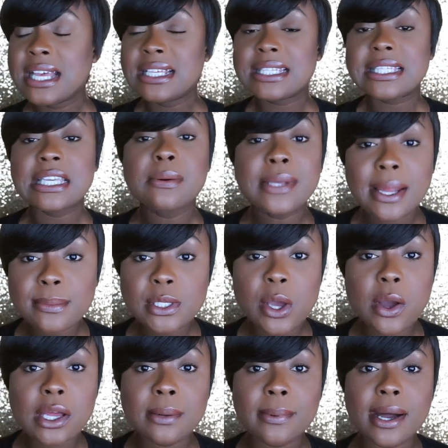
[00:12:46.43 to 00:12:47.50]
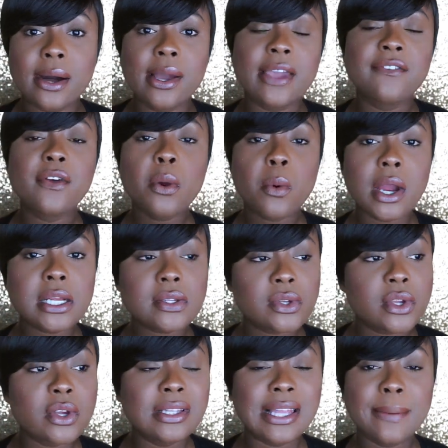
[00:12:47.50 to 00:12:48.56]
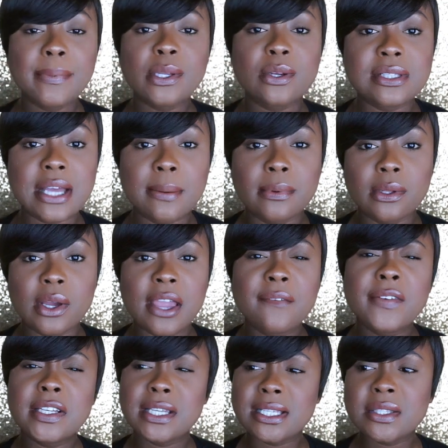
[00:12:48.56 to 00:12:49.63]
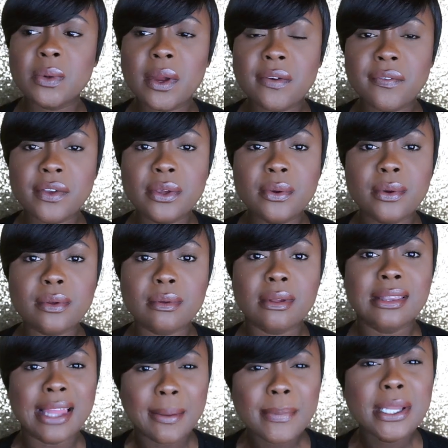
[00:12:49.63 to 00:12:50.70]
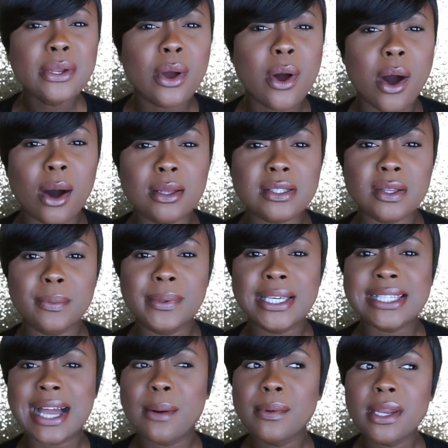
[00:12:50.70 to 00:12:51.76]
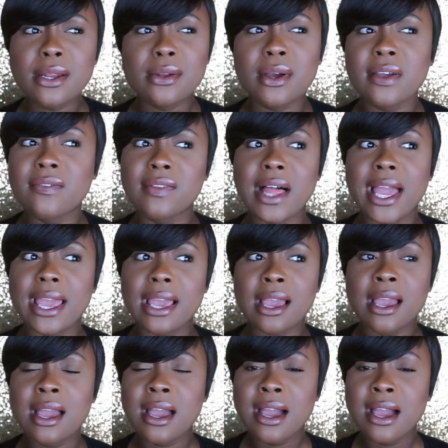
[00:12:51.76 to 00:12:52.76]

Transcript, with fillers: see what i'm talking about if it works for you let me know down below if it doesn't work for you let me know also because i want to know if like